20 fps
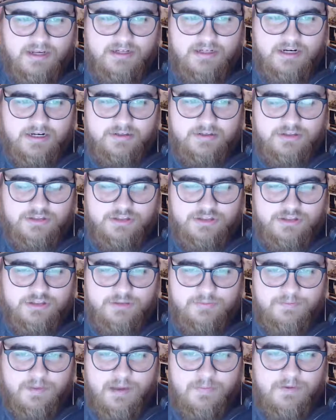entirely sure.
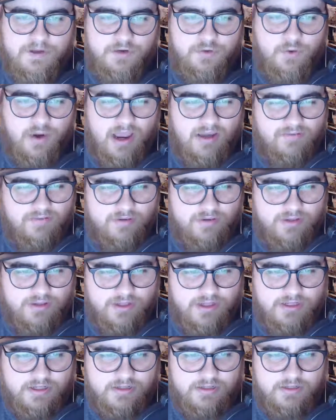Maybe graphically
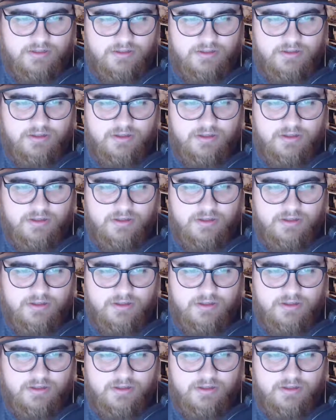they did,